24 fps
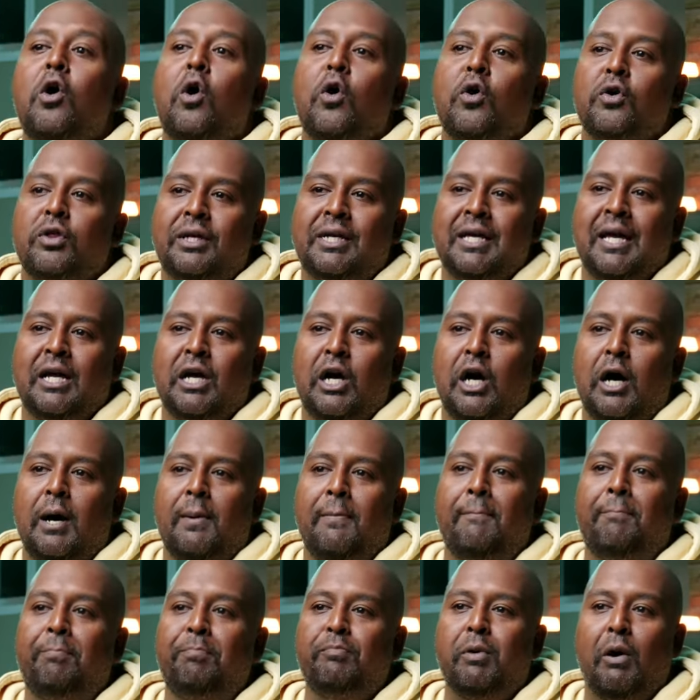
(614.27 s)
or the
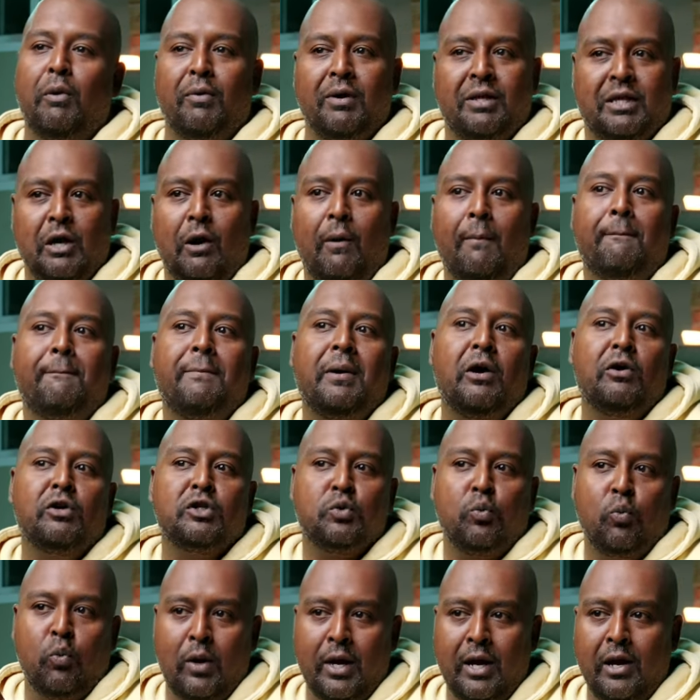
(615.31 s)
GigaHub, but without Bell's